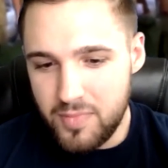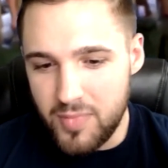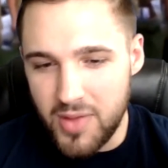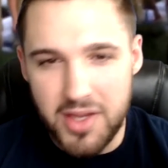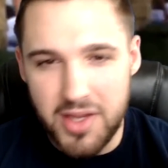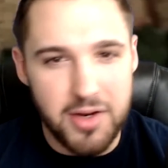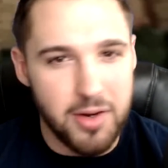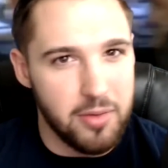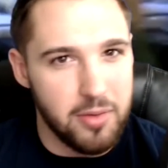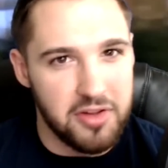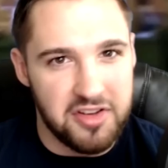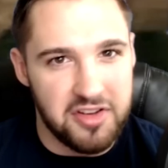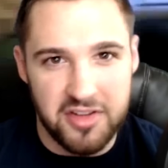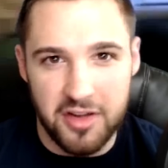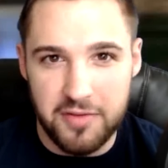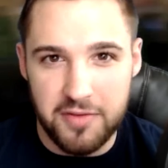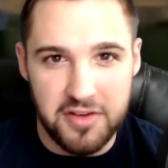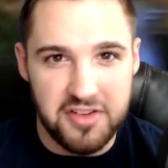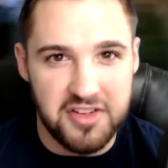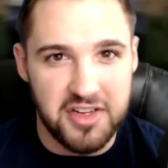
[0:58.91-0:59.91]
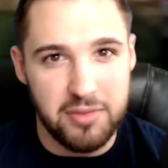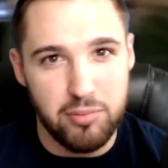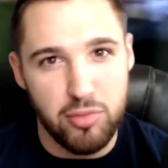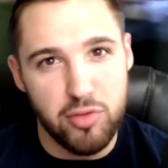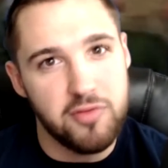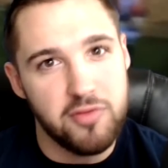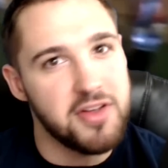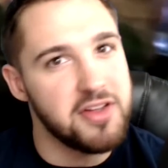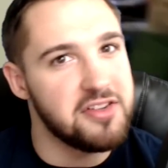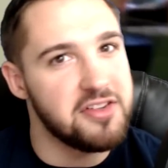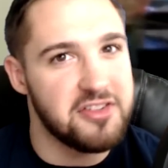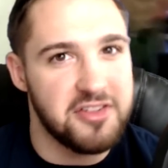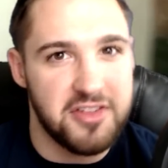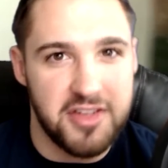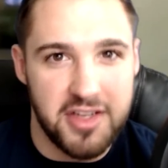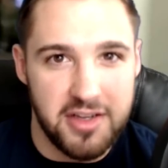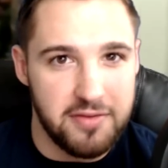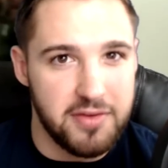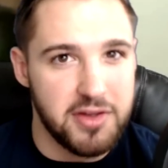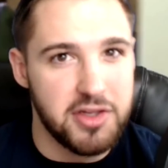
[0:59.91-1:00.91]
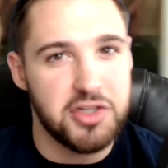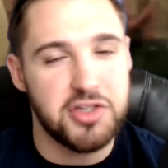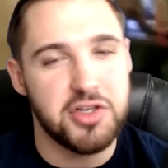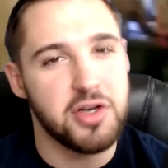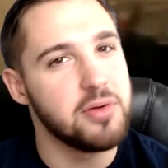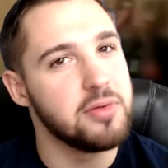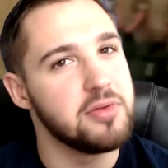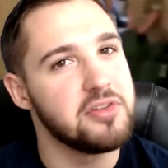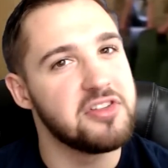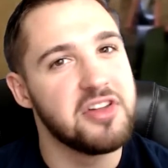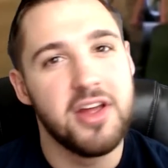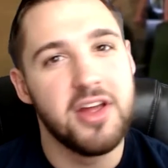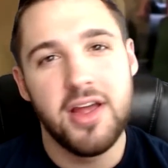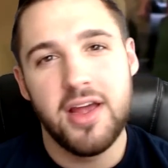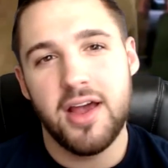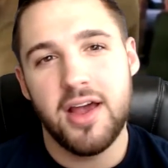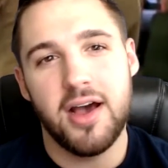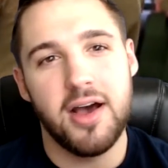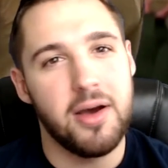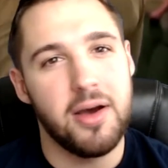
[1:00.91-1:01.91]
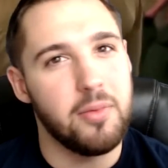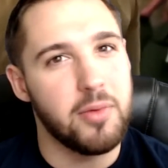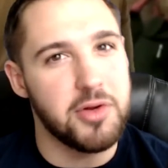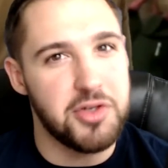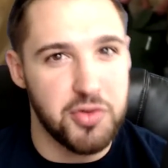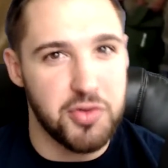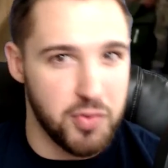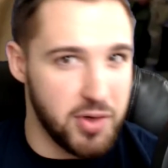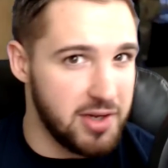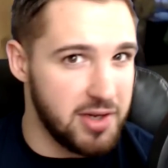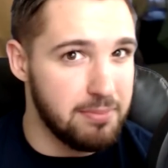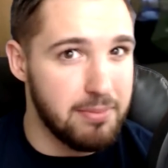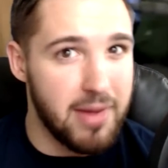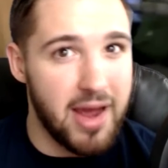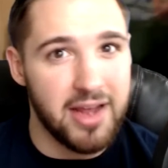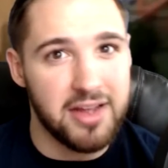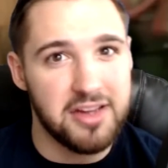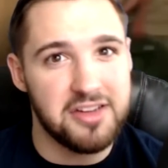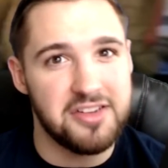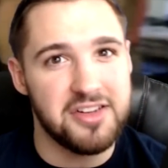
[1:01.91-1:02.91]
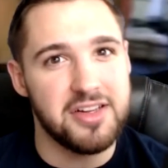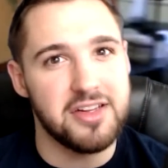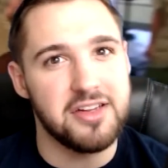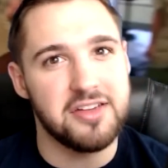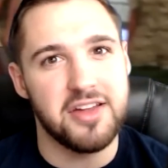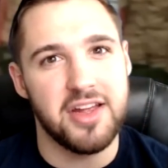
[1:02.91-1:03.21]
the stuff you see in movies, TV shows, what you read in magazines.